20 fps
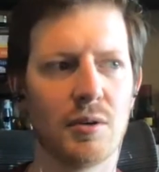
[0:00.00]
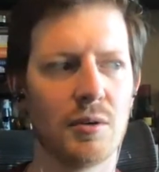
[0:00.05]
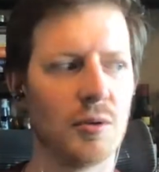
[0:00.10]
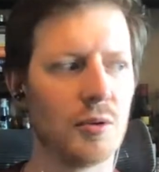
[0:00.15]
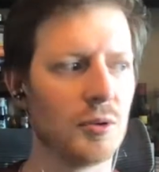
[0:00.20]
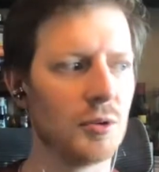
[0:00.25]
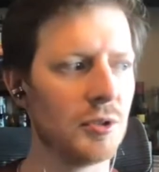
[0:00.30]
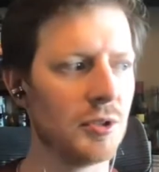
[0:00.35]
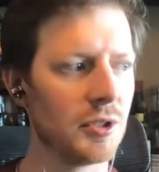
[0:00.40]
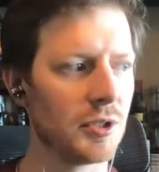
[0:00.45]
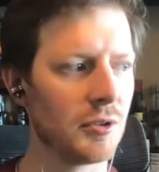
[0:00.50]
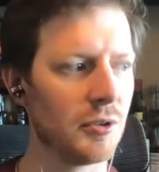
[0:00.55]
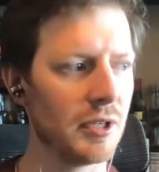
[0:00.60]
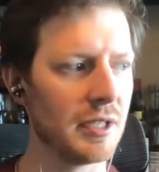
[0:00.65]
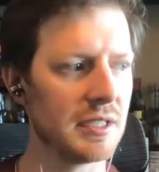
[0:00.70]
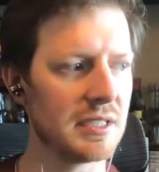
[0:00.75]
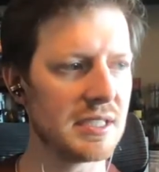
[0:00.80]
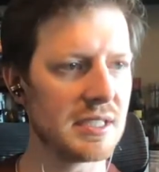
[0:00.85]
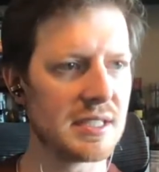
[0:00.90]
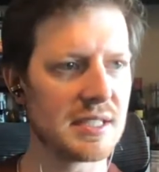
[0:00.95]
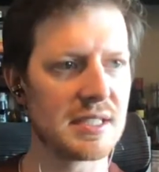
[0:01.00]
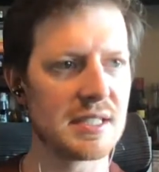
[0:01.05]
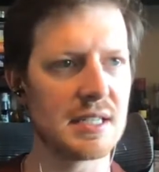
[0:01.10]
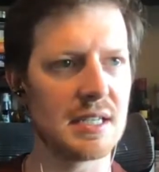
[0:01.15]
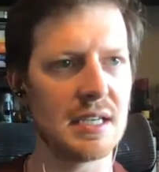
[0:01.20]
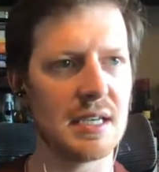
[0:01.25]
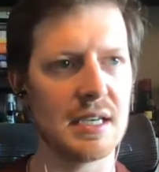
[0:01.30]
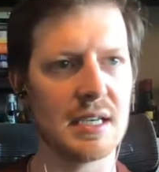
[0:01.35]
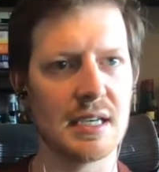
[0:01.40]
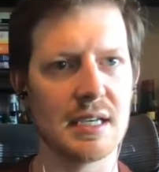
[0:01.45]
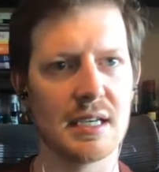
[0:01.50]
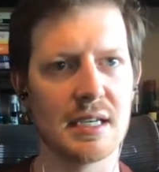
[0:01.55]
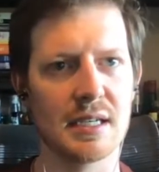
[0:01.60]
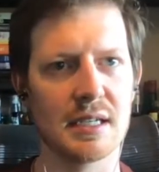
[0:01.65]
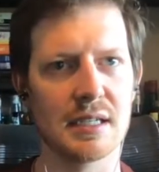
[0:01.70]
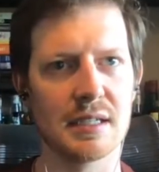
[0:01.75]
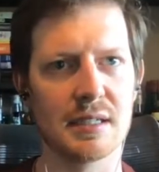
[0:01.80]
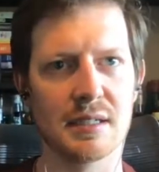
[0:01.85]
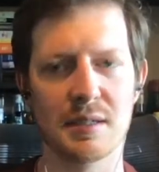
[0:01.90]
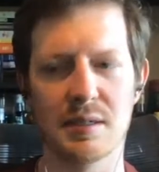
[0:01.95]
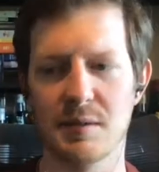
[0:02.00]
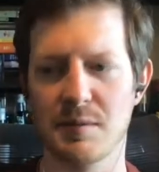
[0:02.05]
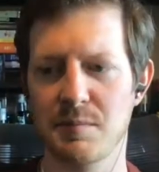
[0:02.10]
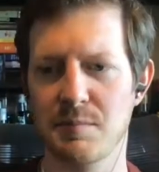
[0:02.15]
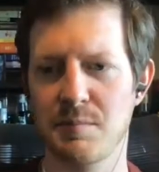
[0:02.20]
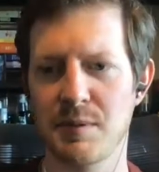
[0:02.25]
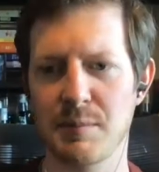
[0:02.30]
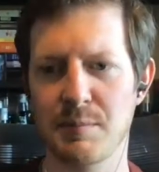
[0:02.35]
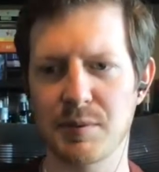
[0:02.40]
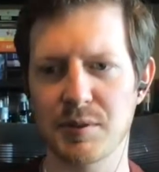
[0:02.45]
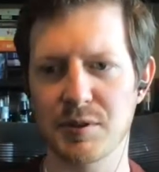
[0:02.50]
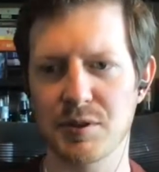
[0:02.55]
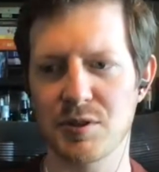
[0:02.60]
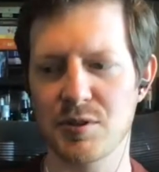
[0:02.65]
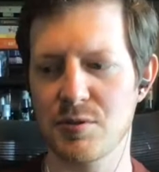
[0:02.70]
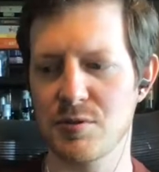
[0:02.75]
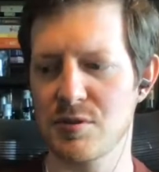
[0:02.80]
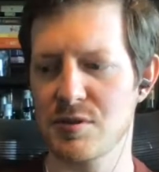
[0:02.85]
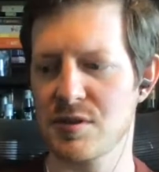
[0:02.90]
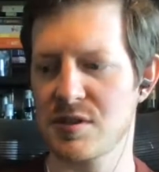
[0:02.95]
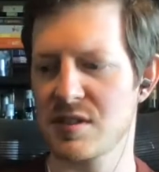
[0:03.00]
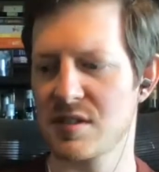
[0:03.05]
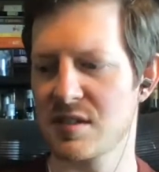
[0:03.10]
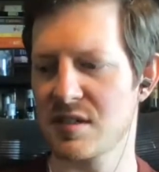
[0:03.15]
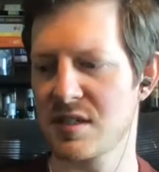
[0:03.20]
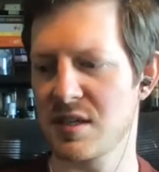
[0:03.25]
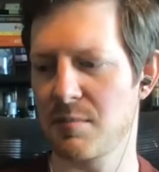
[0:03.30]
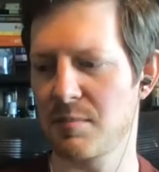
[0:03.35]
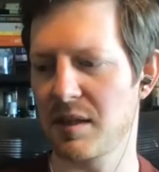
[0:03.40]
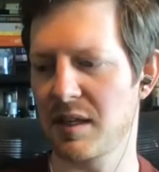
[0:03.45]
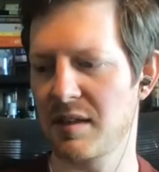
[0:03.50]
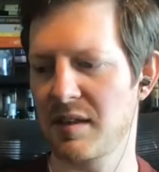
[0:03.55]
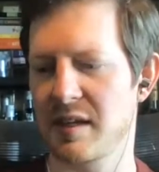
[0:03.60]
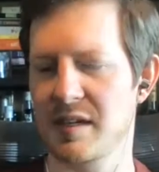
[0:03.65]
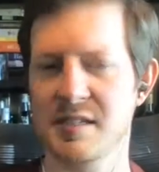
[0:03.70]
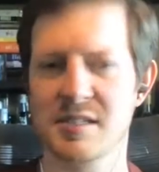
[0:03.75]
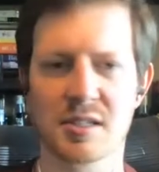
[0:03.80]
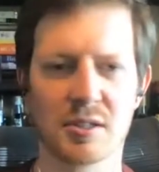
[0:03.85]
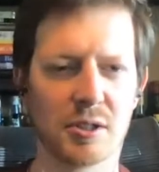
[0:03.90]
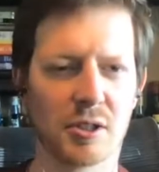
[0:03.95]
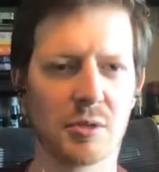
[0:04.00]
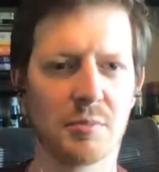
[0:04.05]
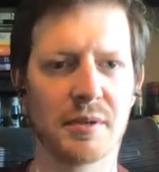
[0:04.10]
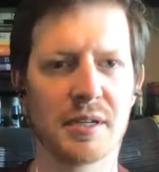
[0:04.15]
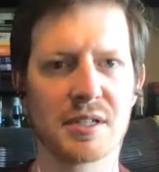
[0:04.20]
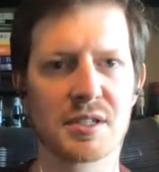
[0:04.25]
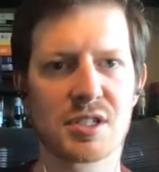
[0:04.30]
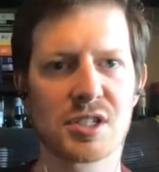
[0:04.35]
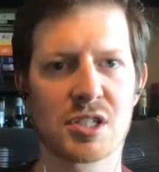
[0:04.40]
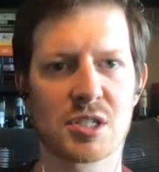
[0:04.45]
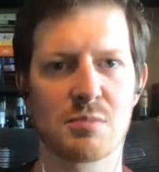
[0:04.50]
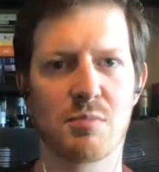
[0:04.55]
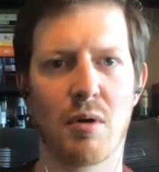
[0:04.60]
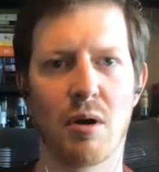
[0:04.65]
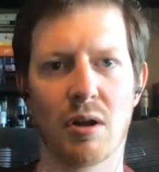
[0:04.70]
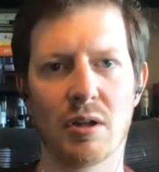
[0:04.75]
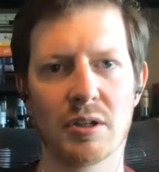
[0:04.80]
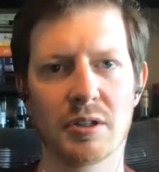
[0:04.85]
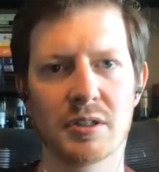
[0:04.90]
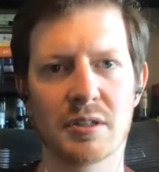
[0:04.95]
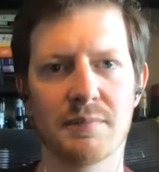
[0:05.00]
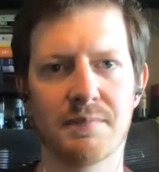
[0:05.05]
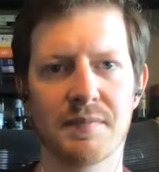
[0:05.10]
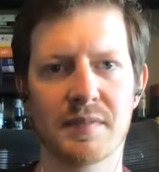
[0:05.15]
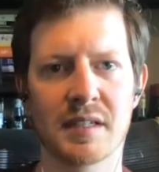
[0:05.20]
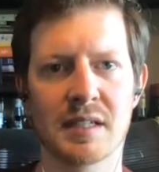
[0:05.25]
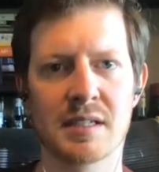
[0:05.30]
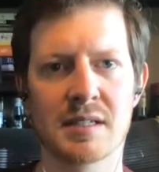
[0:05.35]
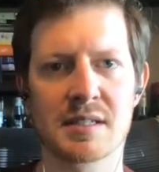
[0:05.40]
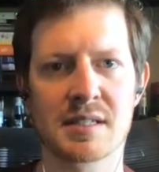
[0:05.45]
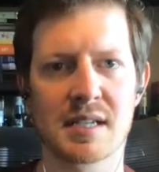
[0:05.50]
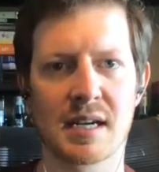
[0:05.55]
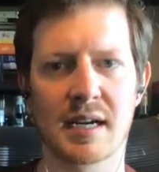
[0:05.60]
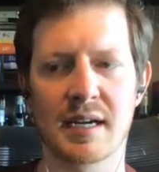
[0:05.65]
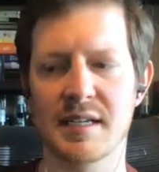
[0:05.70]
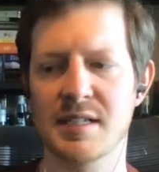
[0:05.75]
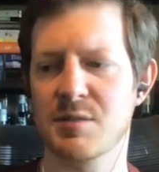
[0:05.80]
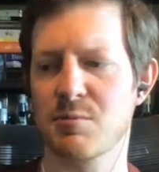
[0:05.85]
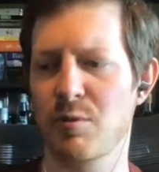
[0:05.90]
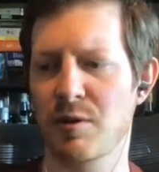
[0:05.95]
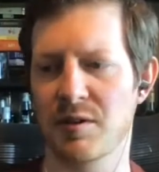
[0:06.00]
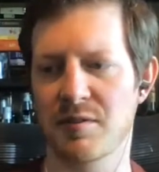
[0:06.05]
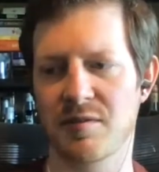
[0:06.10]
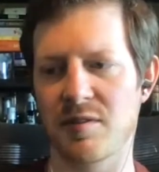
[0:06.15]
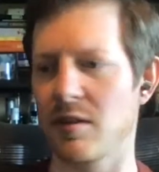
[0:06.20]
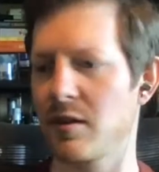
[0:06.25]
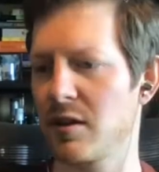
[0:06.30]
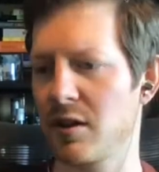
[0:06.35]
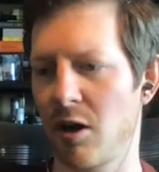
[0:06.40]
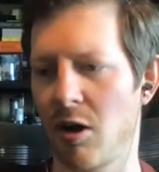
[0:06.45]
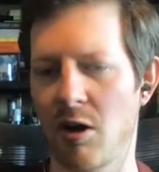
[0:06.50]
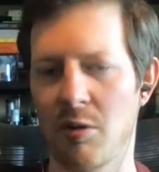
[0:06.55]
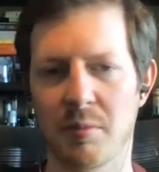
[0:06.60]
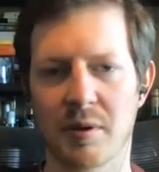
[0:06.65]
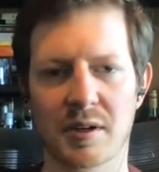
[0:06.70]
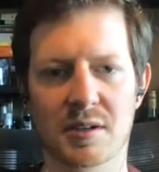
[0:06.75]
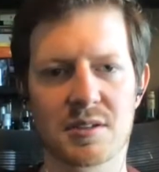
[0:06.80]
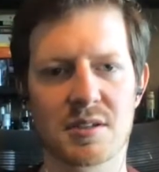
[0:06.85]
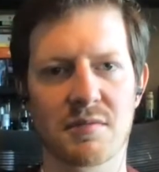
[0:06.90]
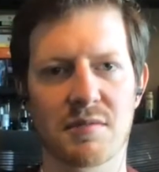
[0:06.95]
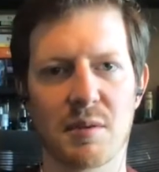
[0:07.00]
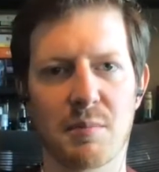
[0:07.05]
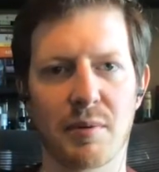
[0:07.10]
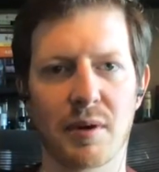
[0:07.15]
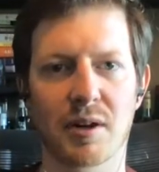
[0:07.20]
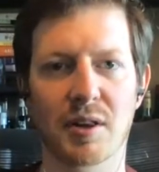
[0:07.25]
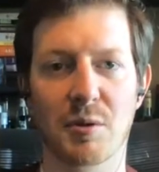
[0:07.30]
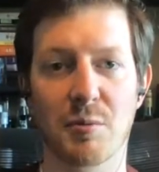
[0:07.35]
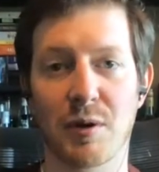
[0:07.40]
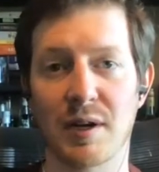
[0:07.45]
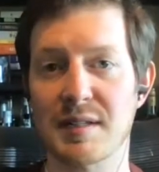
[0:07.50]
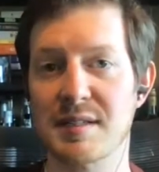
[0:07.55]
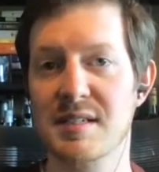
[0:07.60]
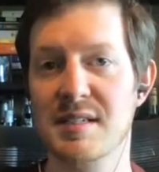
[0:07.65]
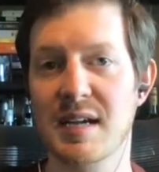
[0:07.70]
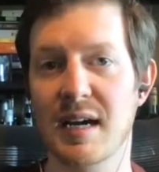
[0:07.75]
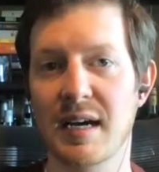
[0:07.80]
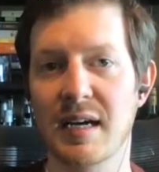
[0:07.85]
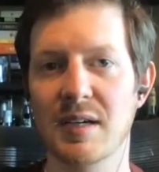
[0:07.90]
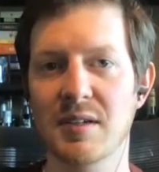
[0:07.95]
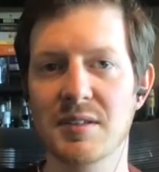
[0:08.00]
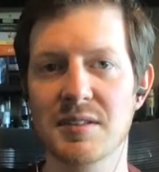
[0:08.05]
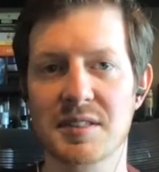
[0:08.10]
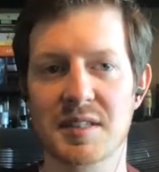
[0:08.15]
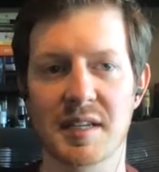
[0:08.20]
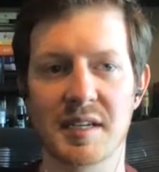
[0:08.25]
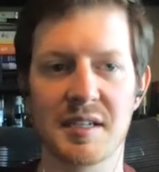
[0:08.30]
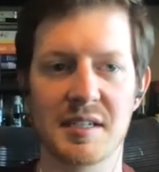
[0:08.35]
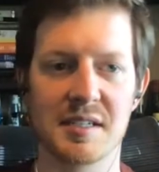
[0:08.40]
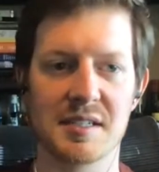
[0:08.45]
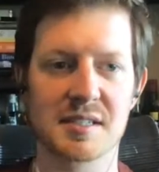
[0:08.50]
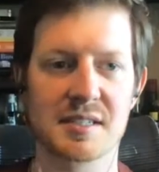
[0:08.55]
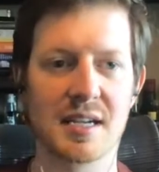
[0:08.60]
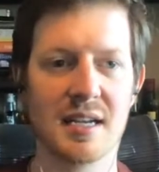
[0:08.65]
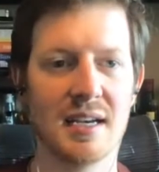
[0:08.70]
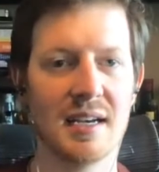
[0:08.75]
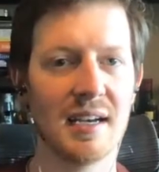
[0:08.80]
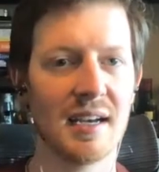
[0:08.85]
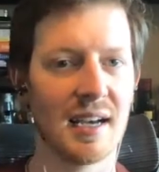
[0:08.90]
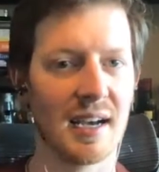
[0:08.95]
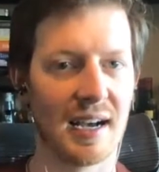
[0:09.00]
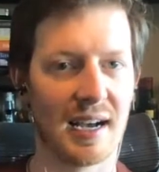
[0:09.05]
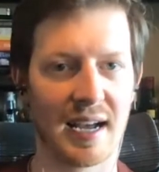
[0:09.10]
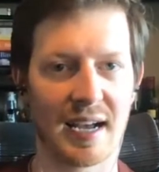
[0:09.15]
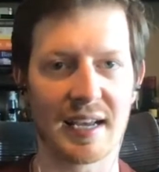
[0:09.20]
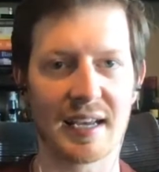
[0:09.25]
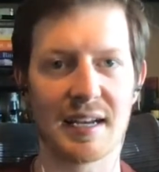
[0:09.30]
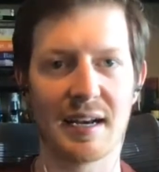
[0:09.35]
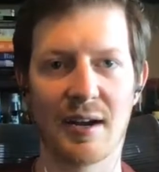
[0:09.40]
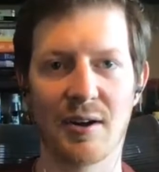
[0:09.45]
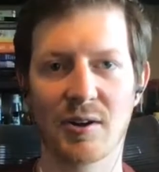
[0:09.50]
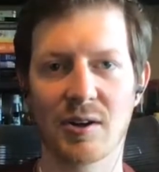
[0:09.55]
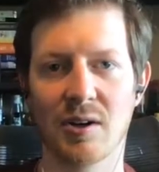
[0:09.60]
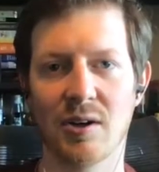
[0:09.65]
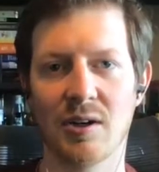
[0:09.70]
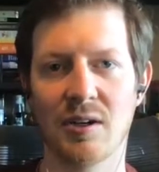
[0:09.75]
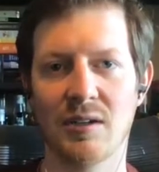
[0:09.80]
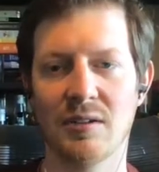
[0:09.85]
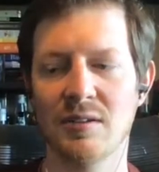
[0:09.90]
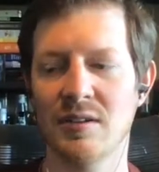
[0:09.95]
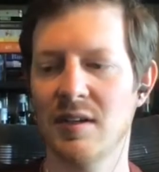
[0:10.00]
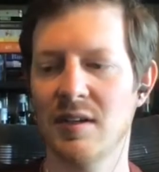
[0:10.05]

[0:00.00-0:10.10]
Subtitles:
you're going to see people use something that is a little bit smaller in size. One of the hallmarks of the barley wine style is that it is high in alcohol.